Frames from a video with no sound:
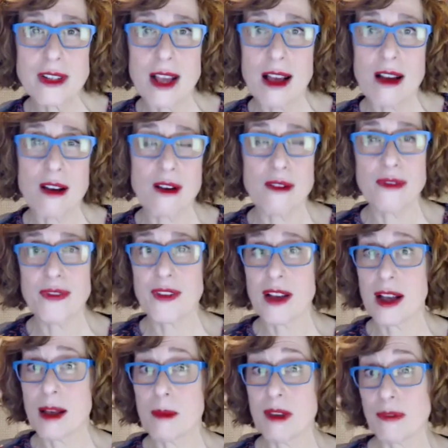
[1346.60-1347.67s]
of,
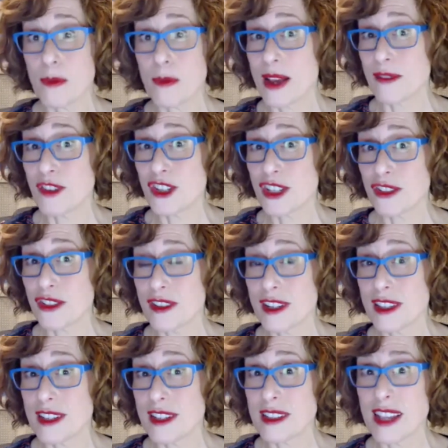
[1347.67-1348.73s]
if we have children
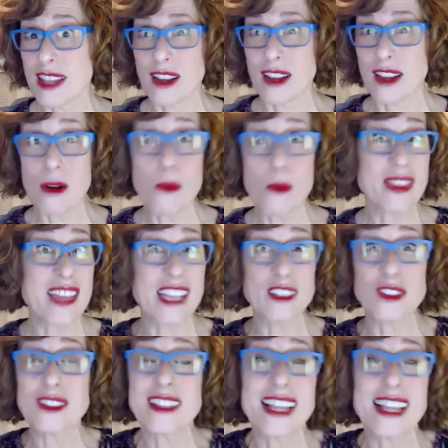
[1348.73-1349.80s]
at the Seder, what they
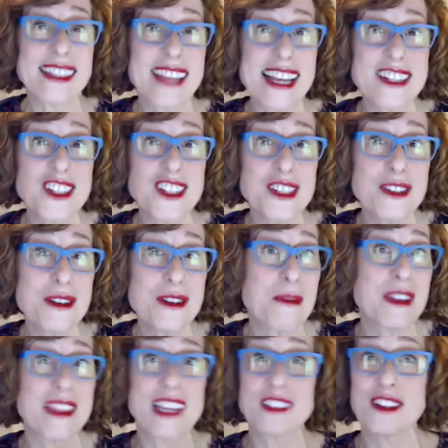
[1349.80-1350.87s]
looked like last year and
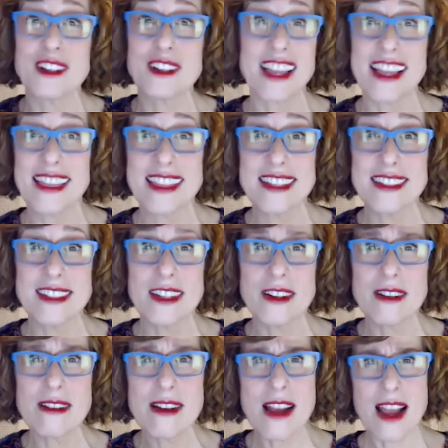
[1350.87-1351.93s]
what they look like this
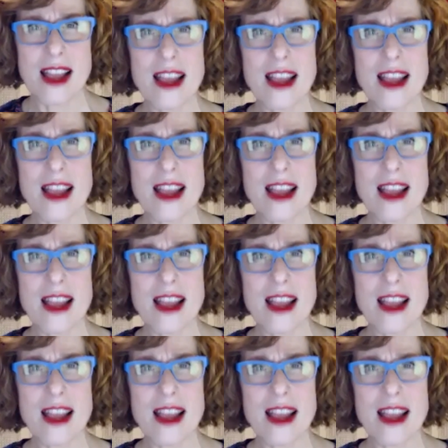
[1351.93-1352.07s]
year,